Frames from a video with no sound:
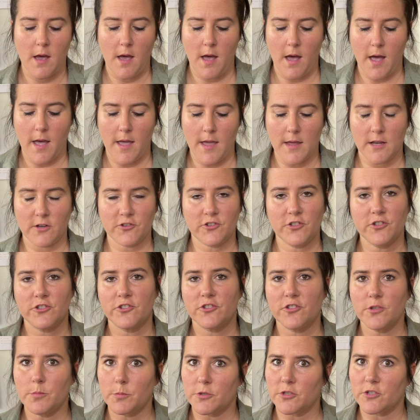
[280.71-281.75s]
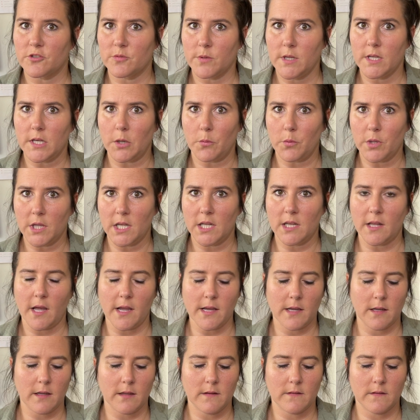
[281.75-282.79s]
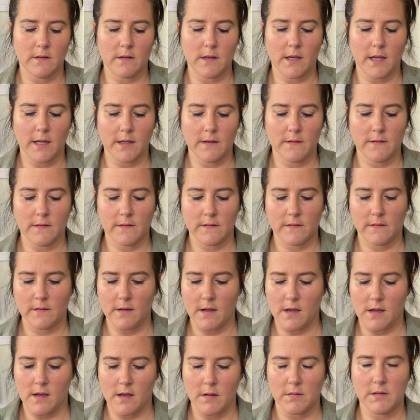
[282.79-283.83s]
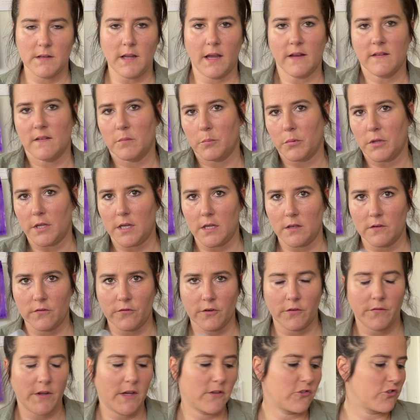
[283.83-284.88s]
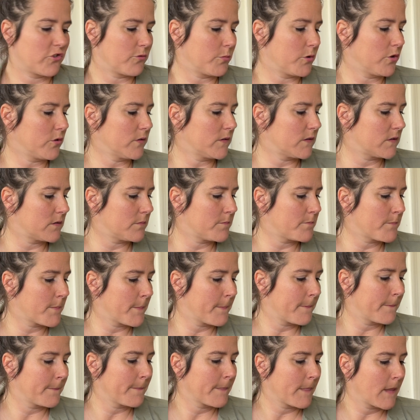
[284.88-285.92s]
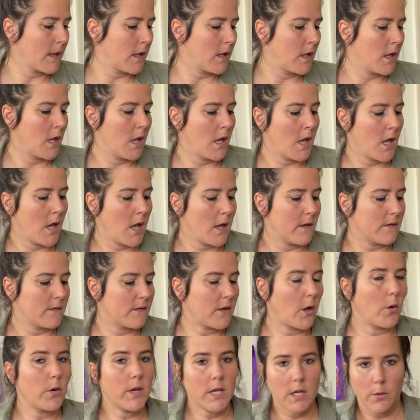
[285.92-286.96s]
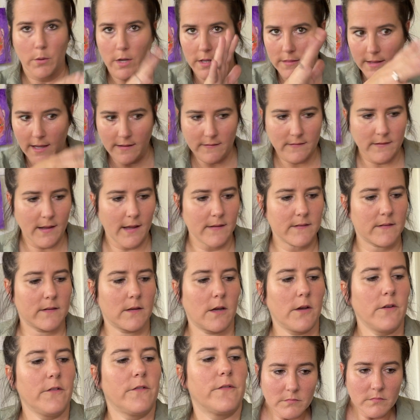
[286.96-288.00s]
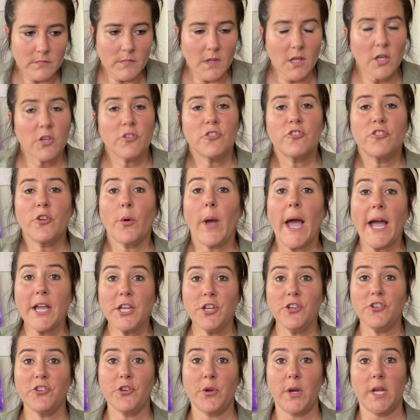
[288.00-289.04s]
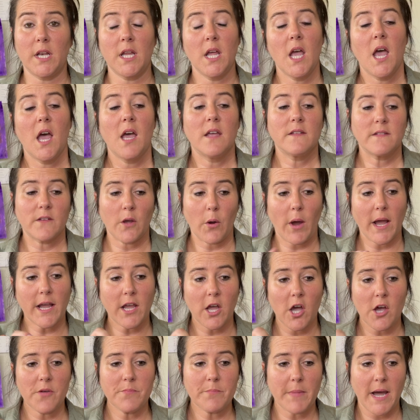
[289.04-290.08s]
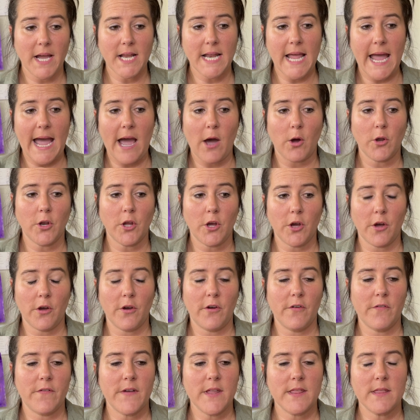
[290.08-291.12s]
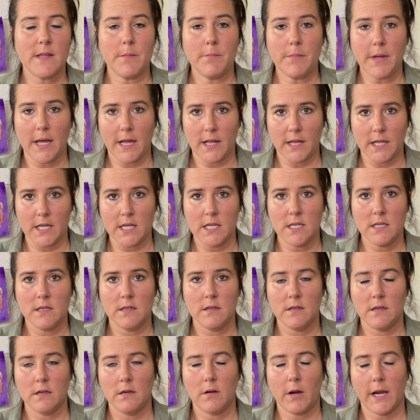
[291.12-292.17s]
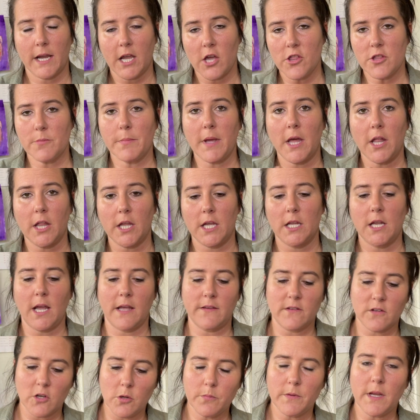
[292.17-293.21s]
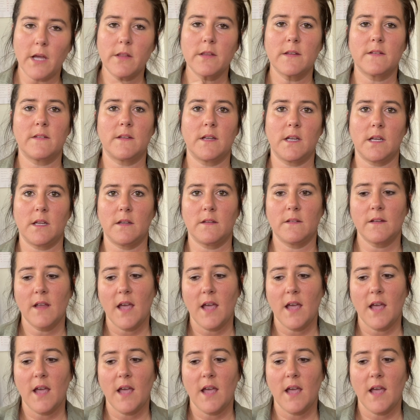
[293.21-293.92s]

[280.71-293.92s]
and it's just super sweet, and I really like it. It's a nice, nice blend for vegetables. So anyway, that's that stuff. So how you do it. So I cut mine out of the melon. I cut the melon, I scooped out the seeds,